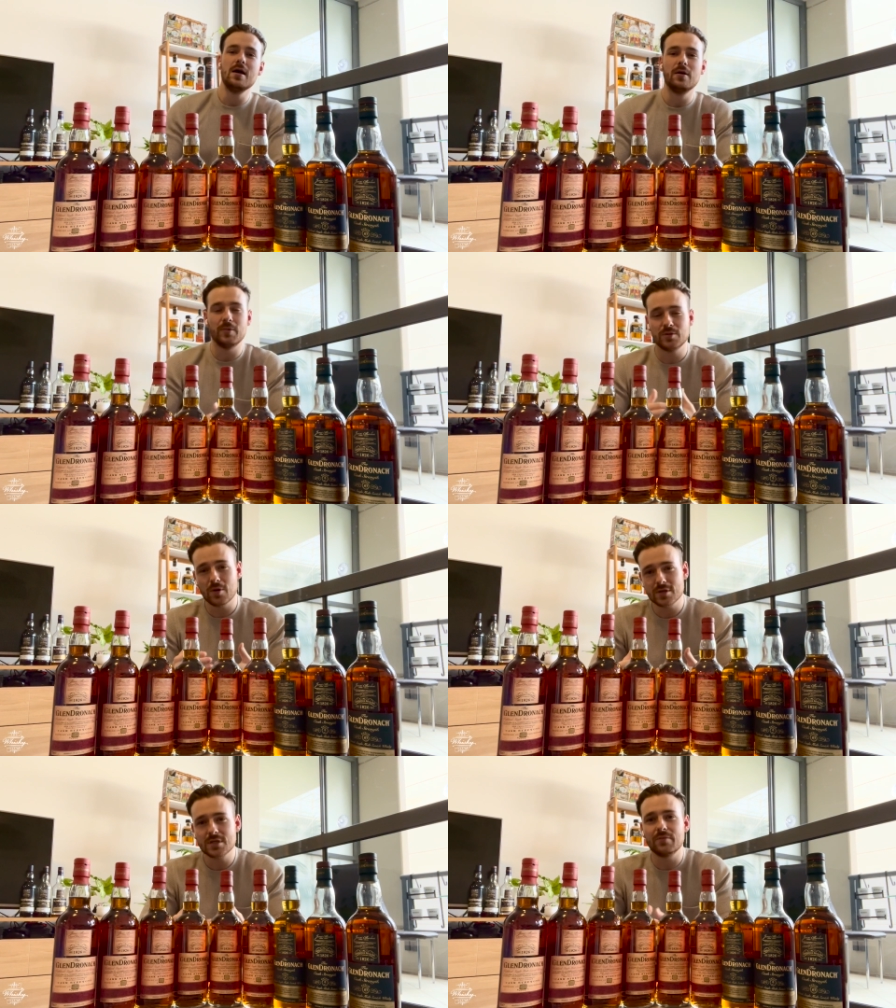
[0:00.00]
which
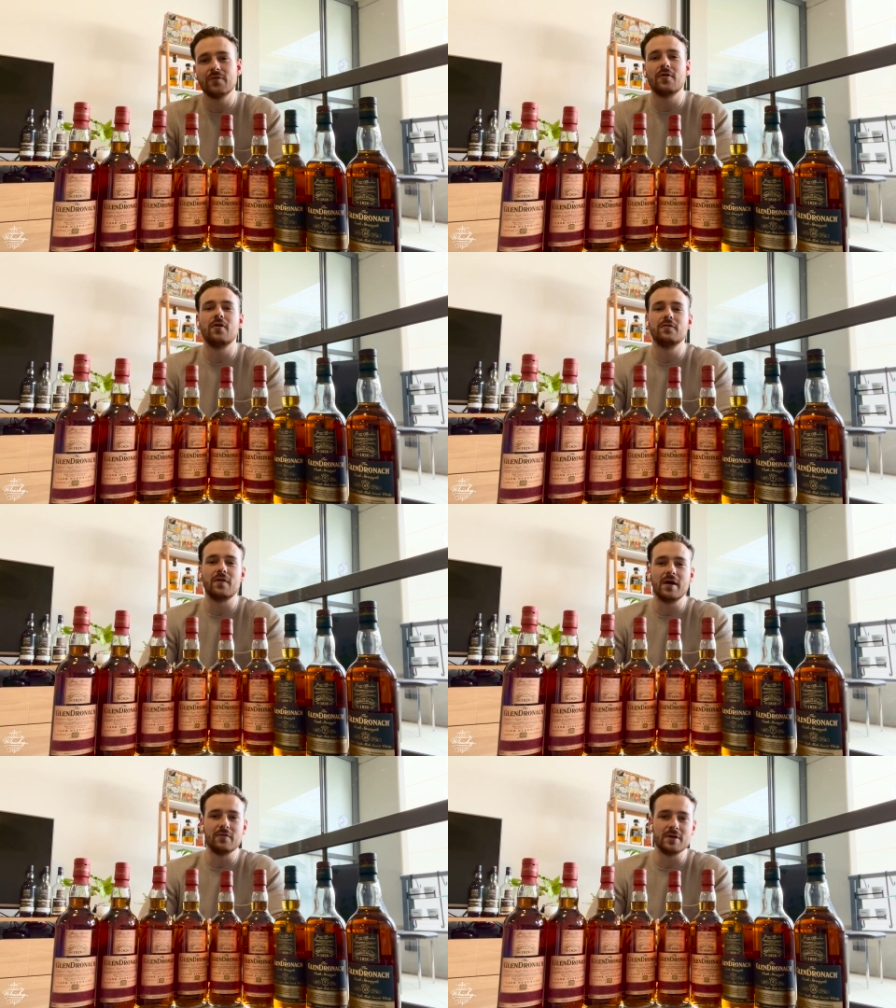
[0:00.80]
were some of our old
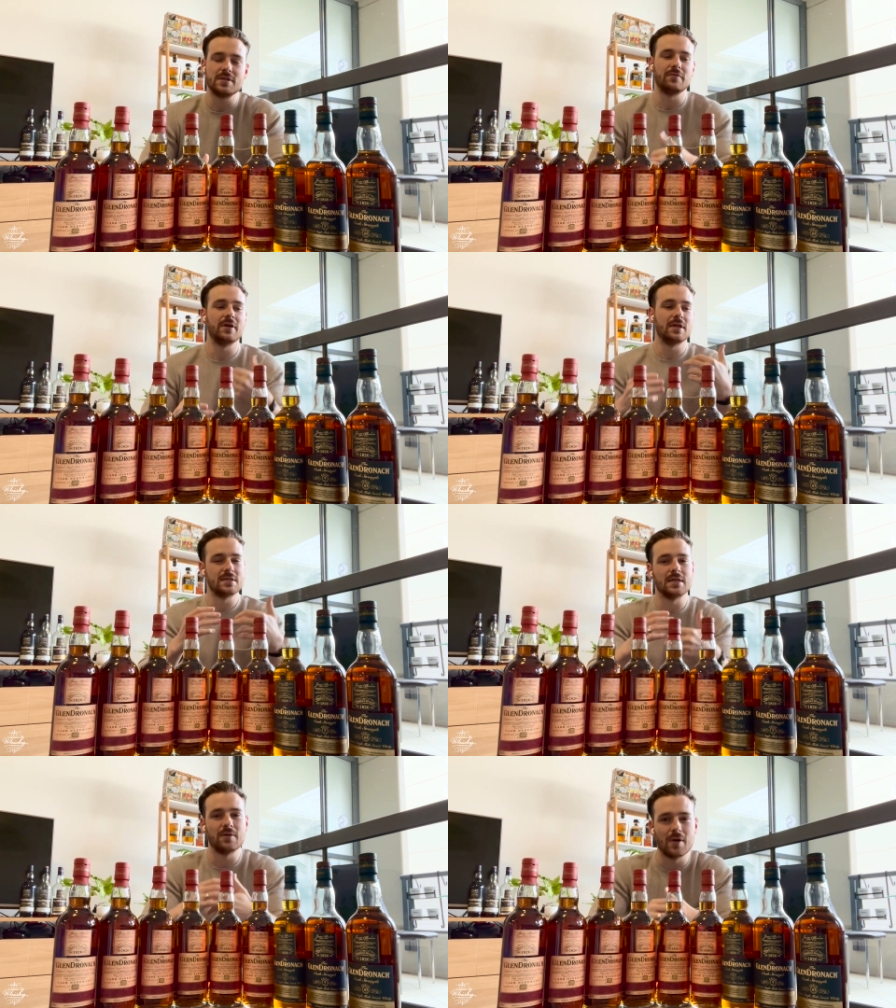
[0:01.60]
favourites, and really
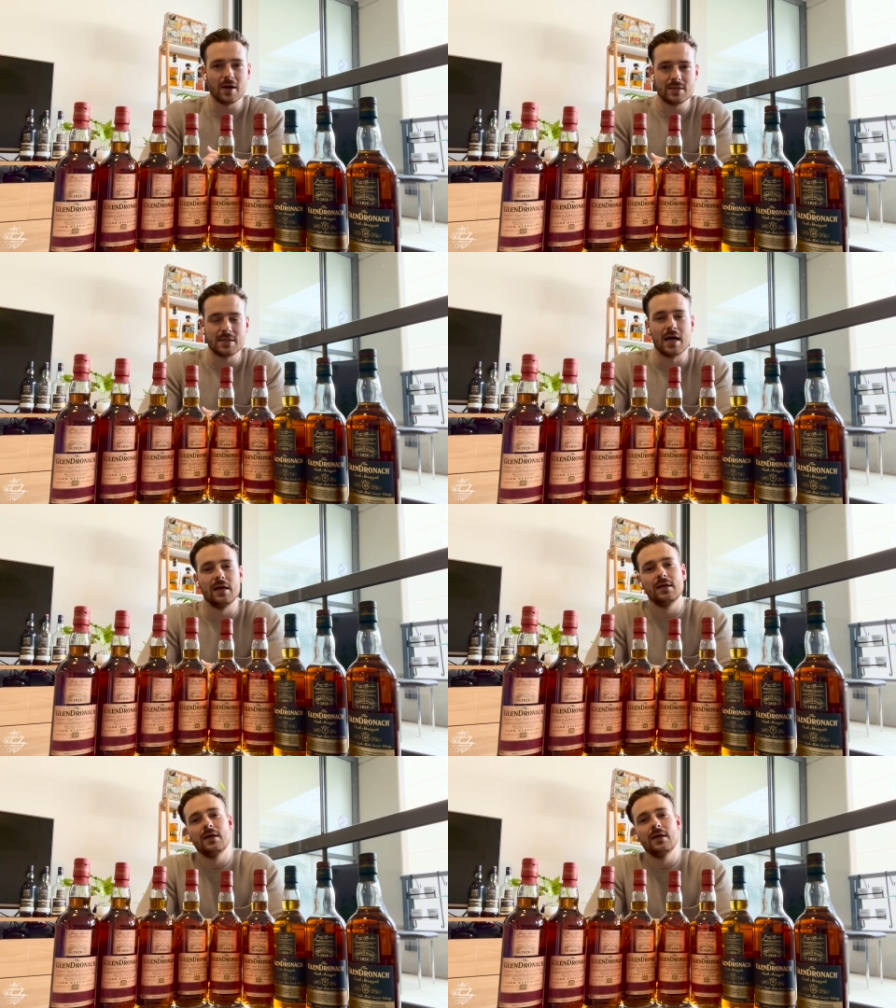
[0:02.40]
see where it's at.